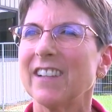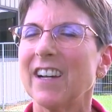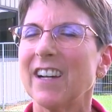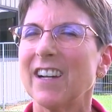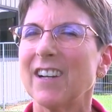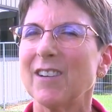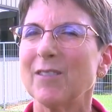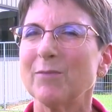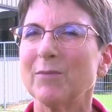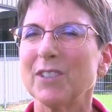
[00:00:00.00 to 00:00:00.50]

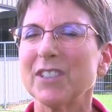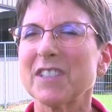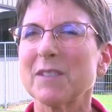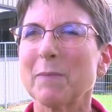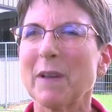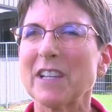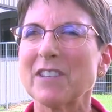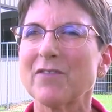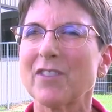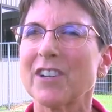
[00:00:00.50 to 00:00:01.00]
um, good
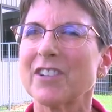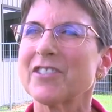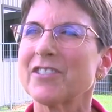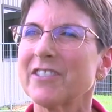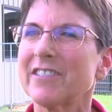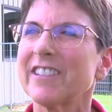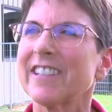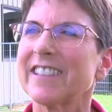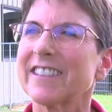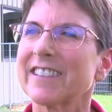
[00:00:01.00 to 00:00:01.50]
space for our
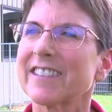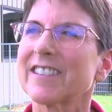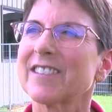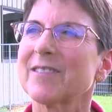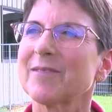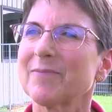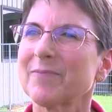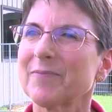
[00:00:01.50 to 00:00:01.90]
students.